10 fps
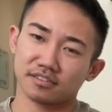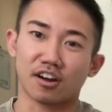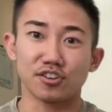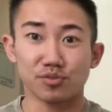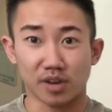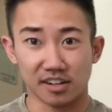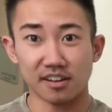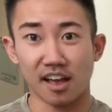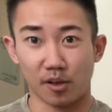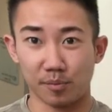Are you ready
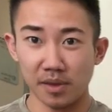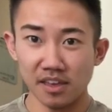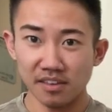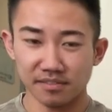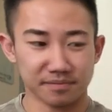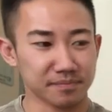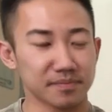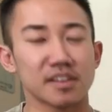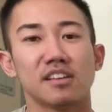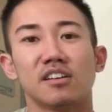to help me?
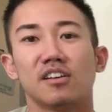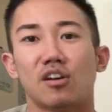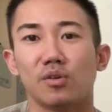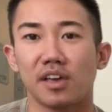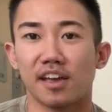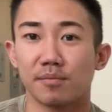Okay,